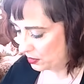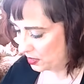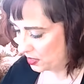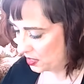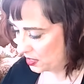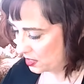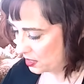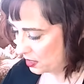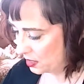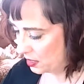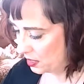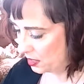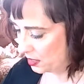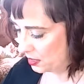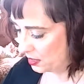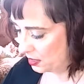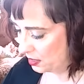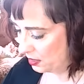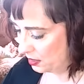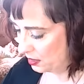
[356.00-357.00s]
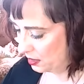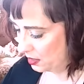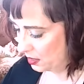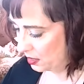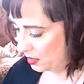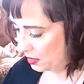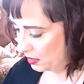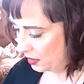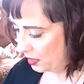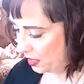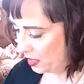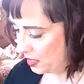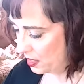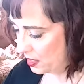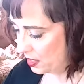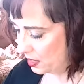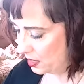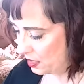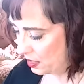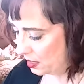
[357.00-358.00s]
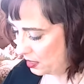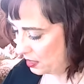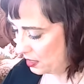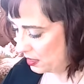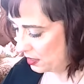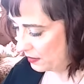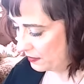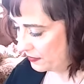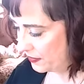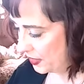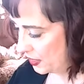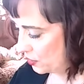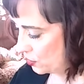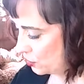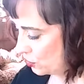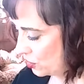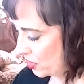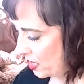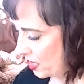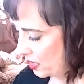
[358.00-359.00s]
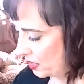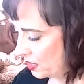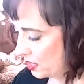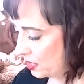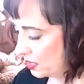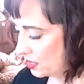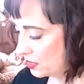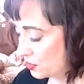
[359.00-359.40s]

Sun, Lady, Fish, and Key.